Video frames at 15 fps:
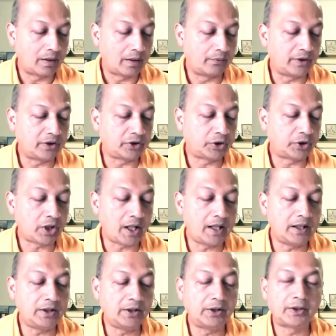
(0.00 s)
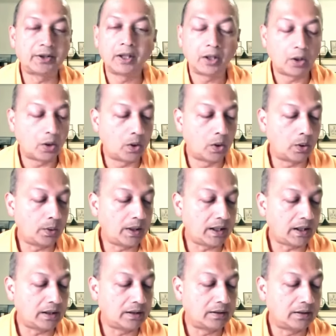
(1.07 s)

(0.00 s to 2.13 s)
which shines holy.